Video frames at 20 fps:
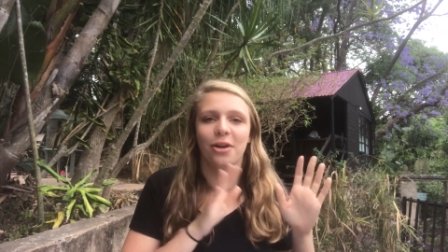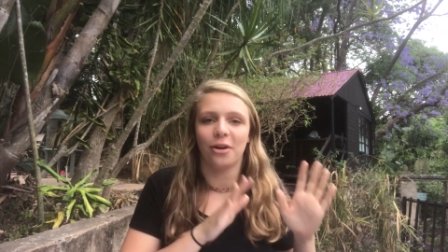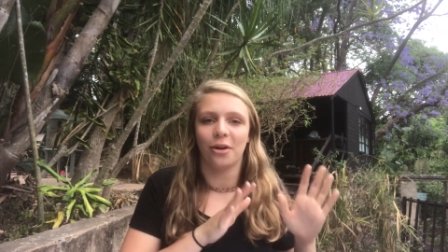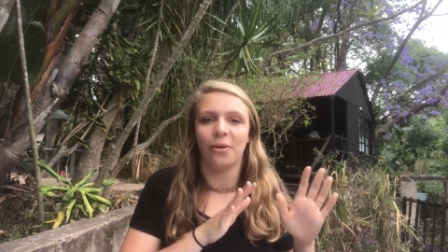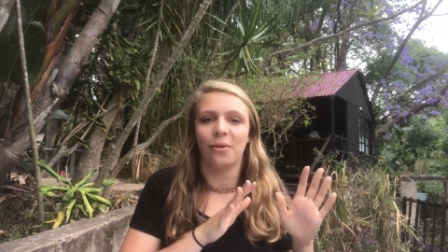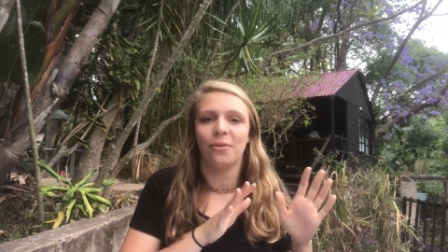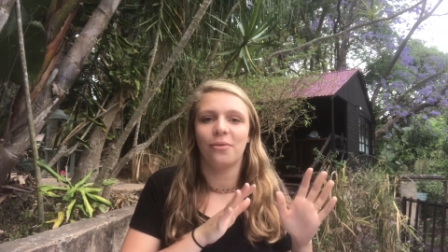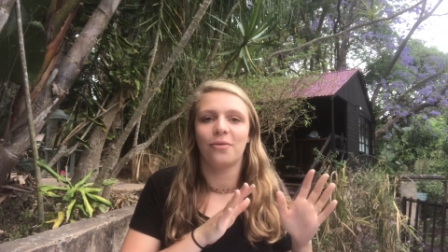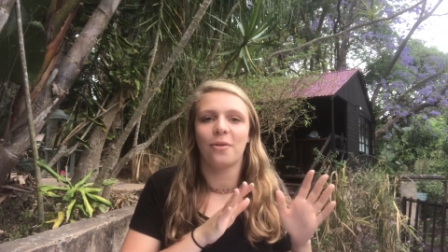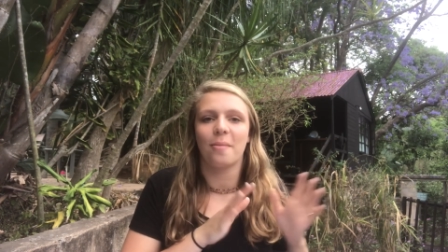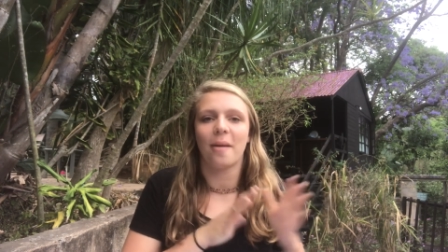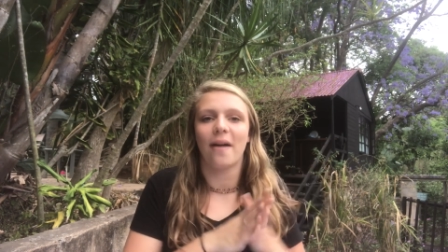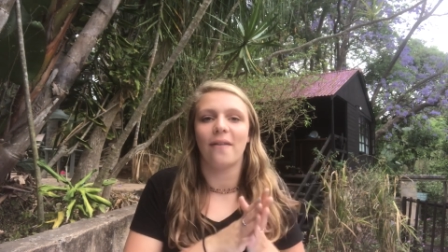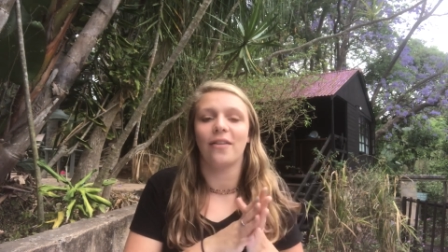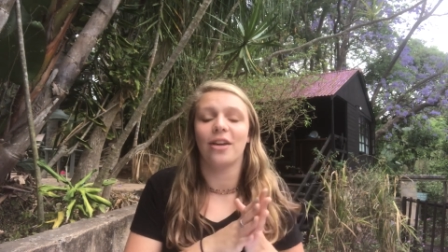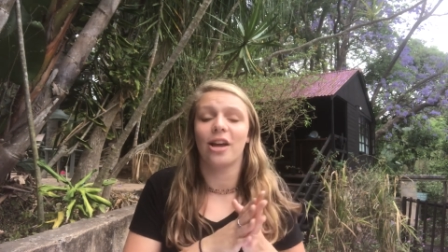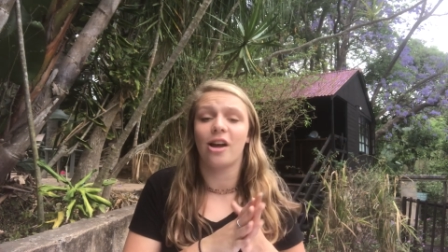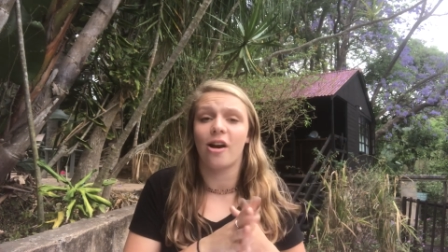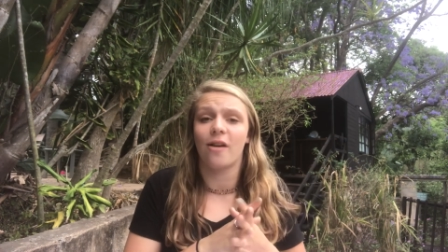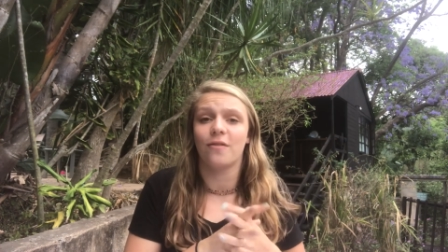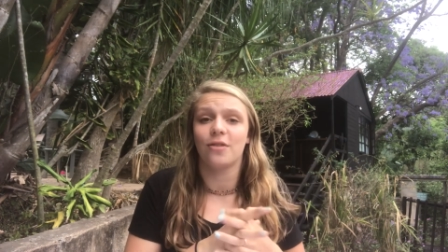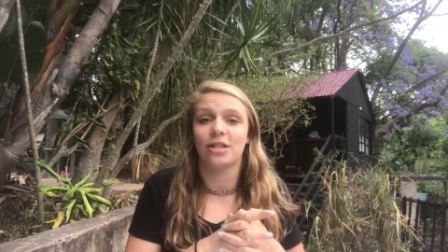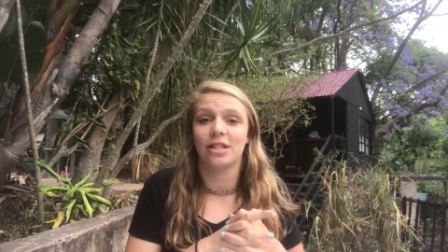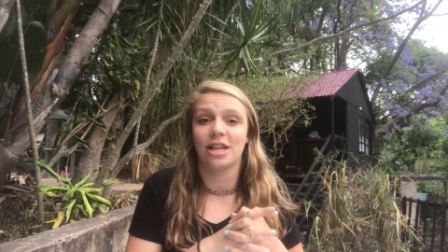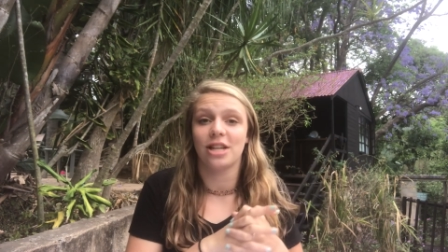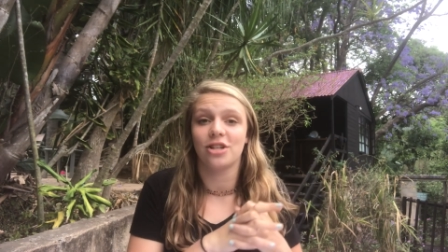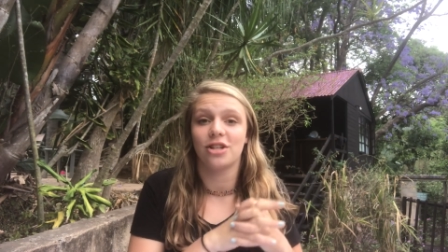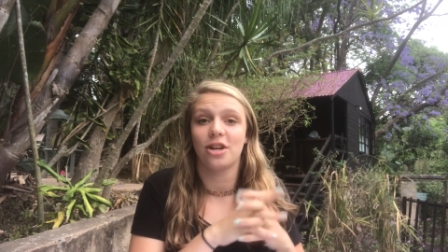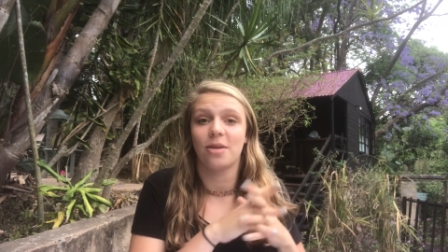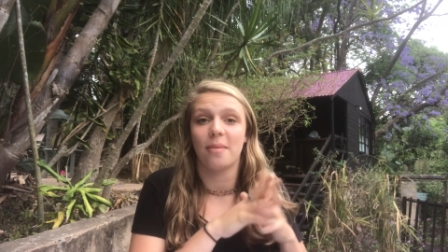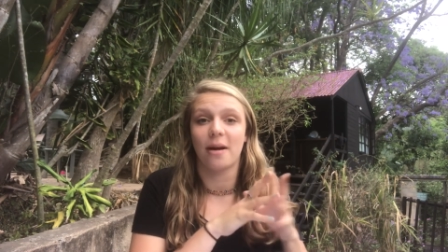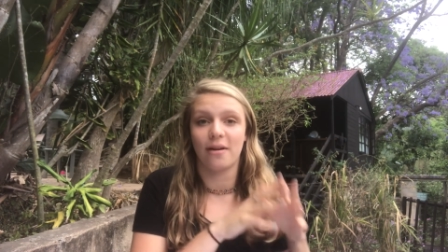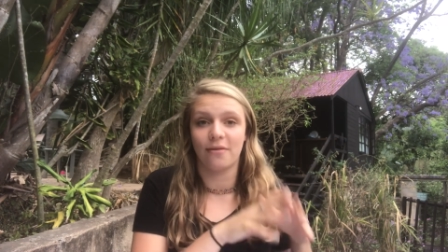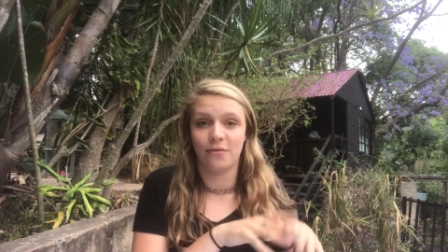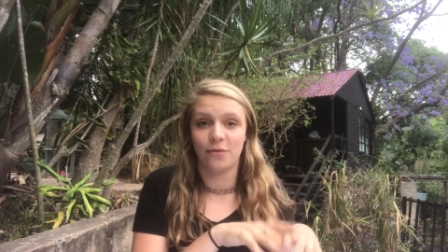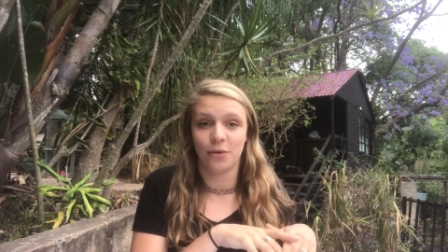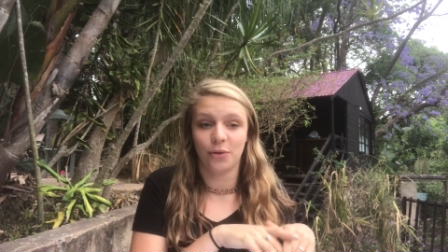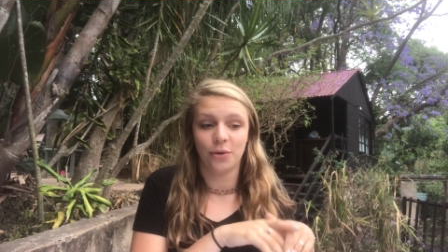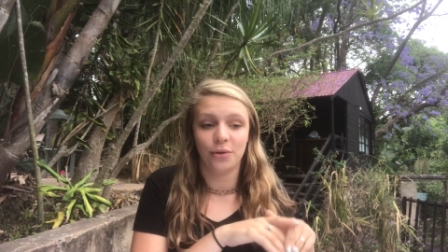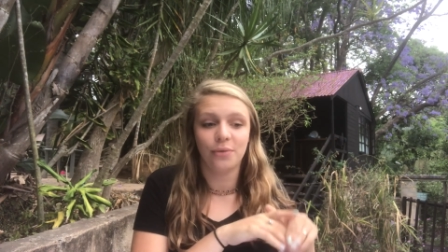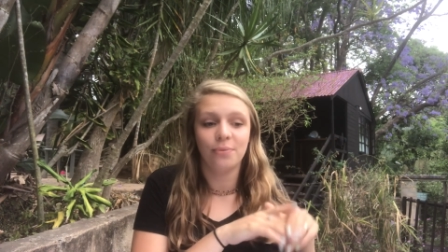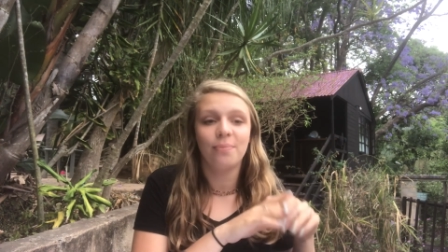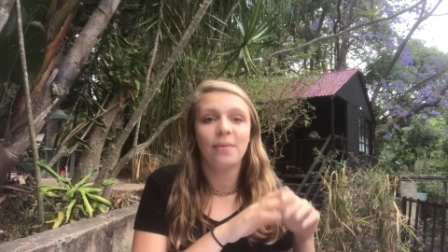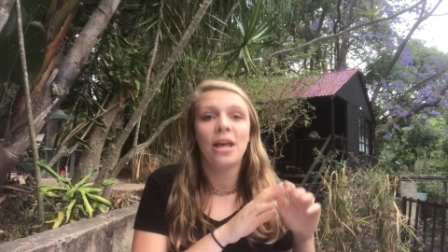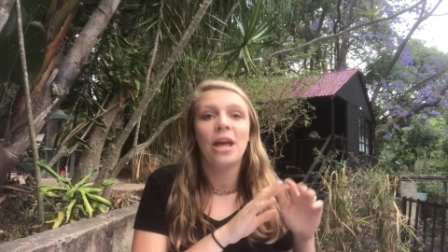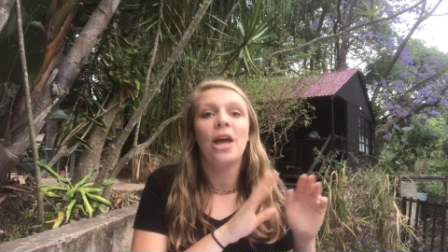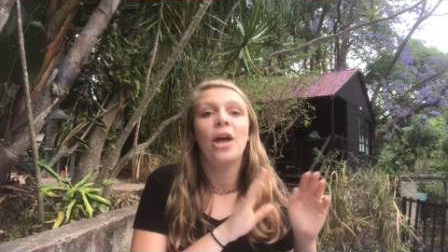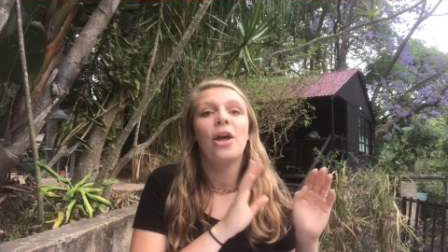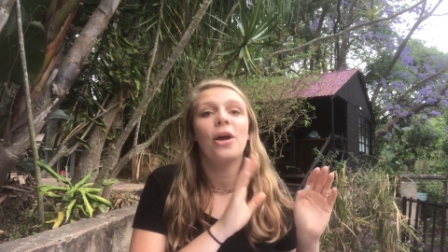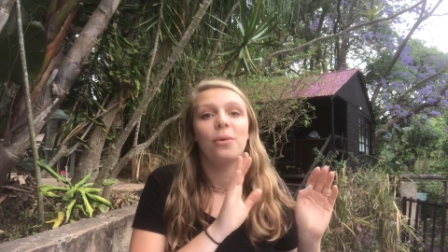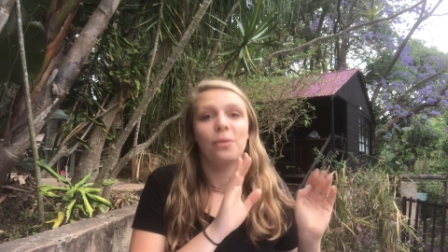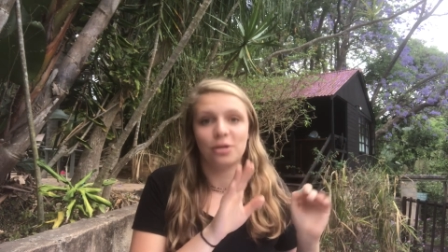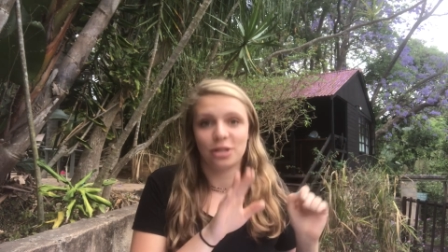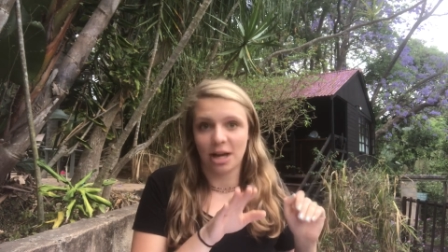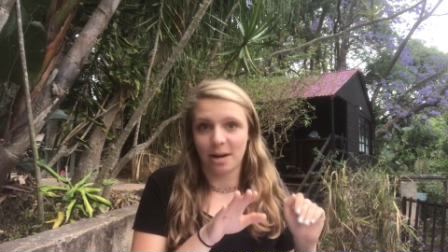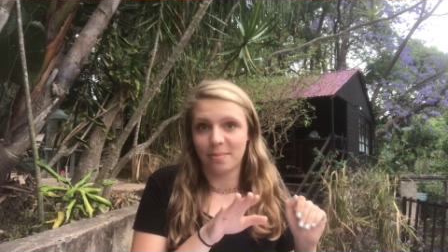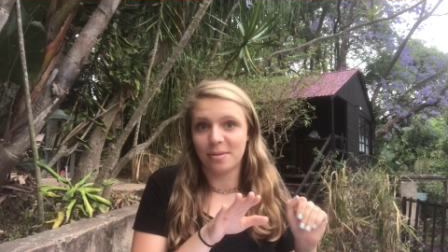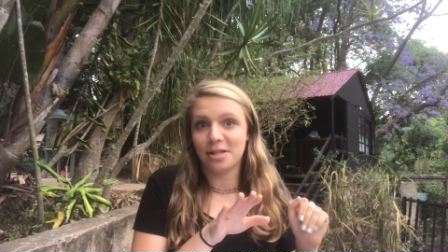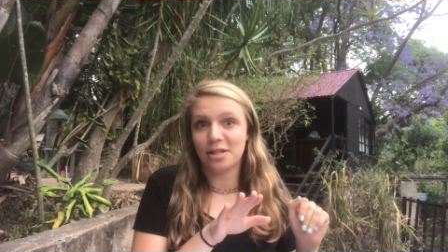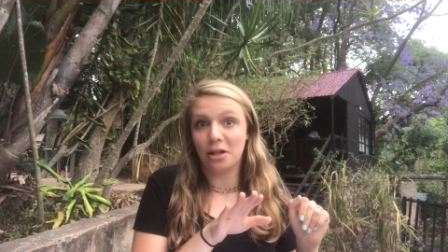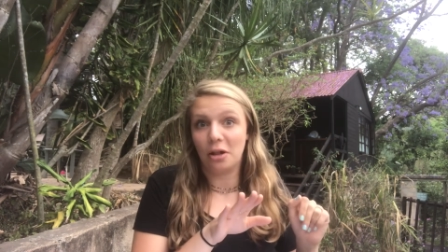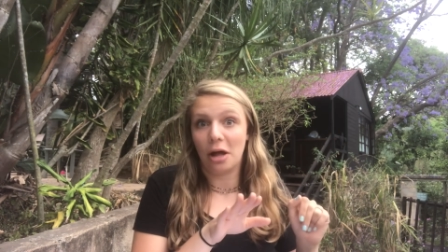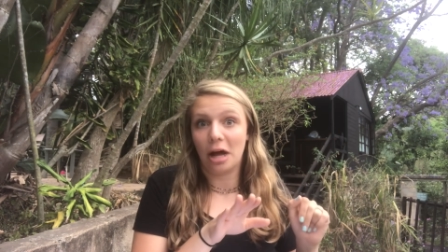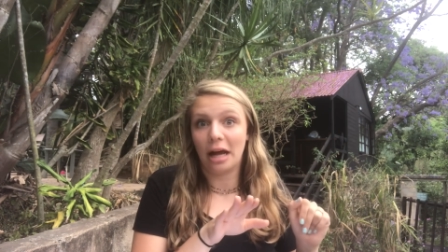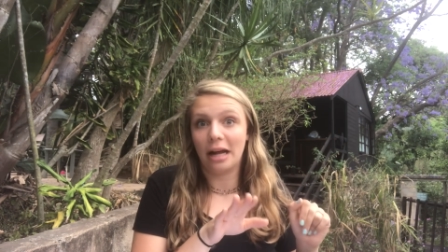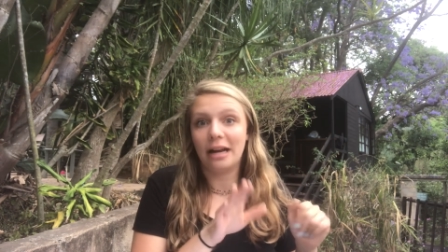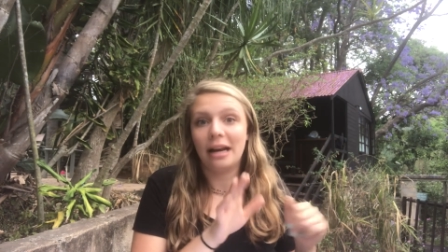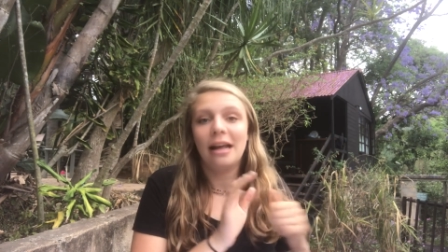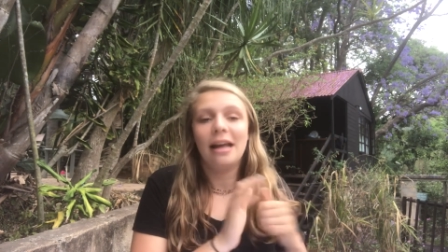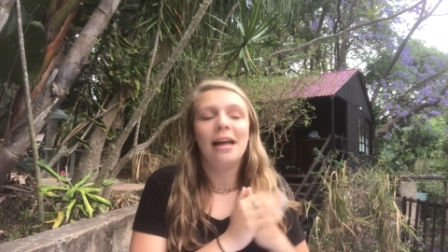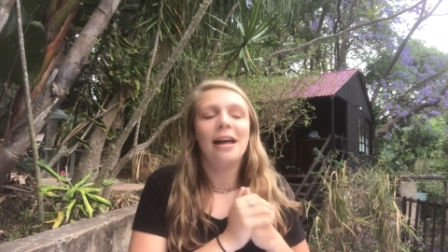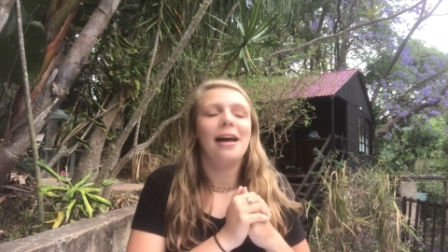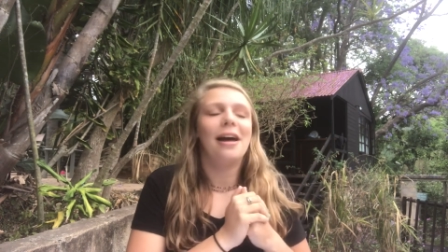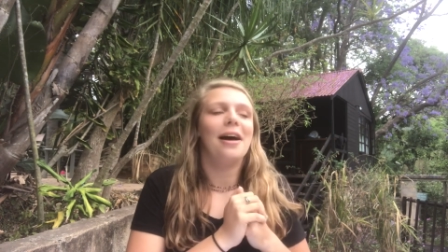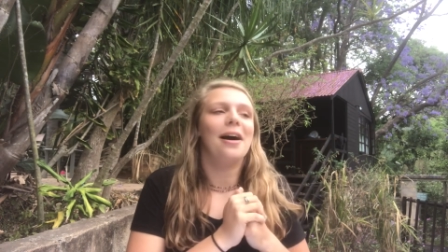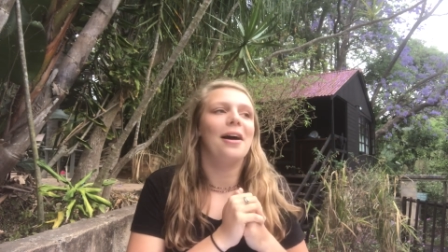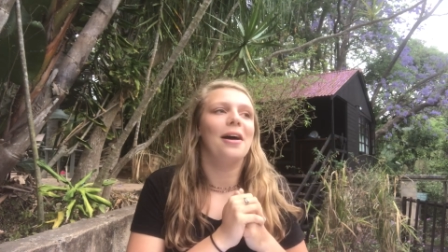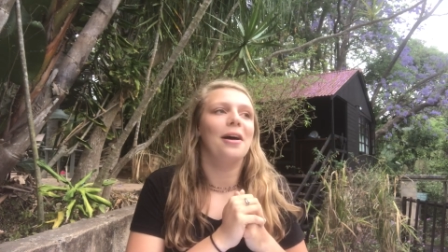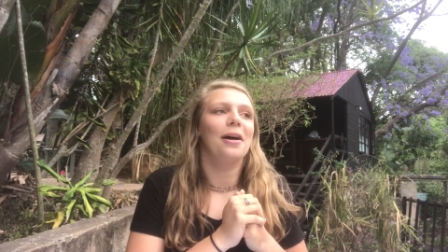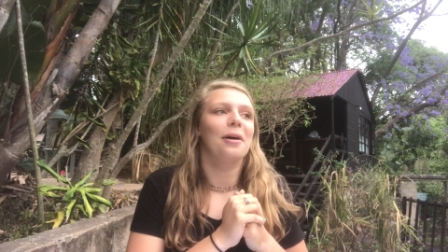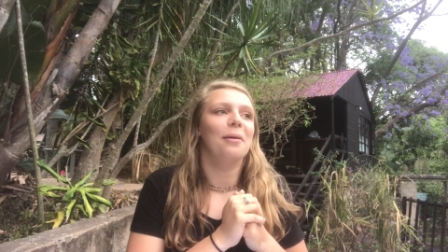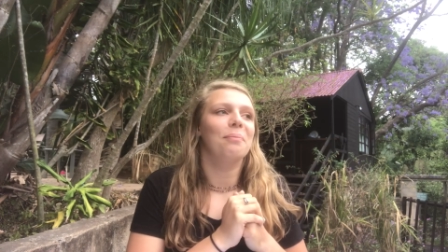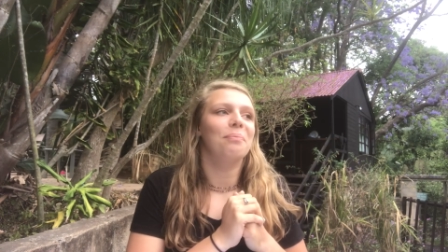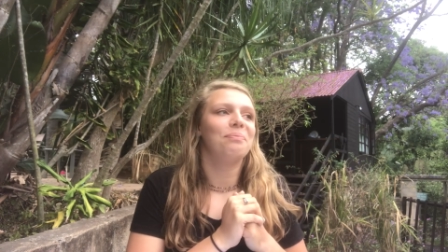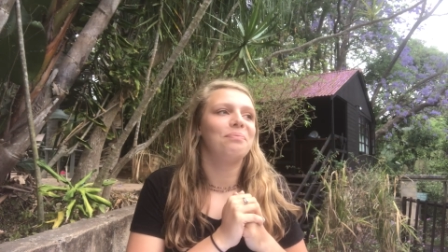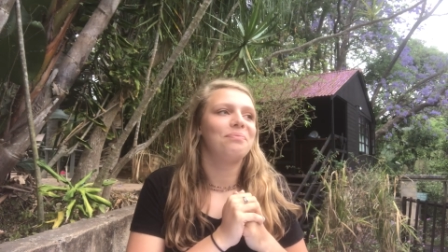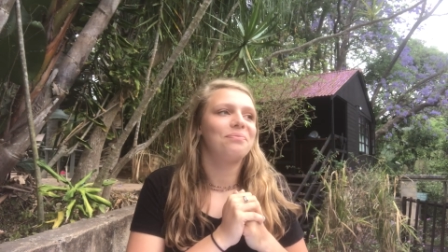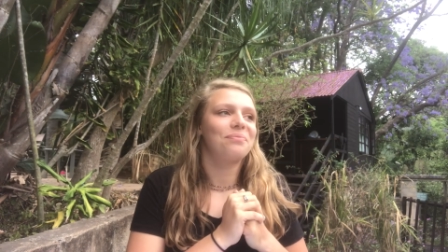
go from having conversation about food, which happens a lot, um,